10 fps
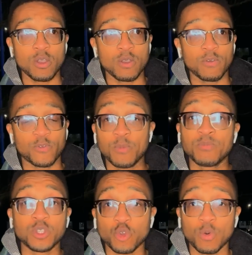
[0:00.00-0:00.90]

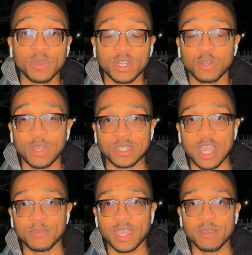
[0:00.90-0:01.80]
from the Dortmund and the West
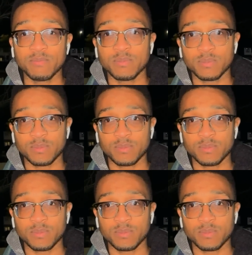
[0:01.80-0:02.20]
Ham game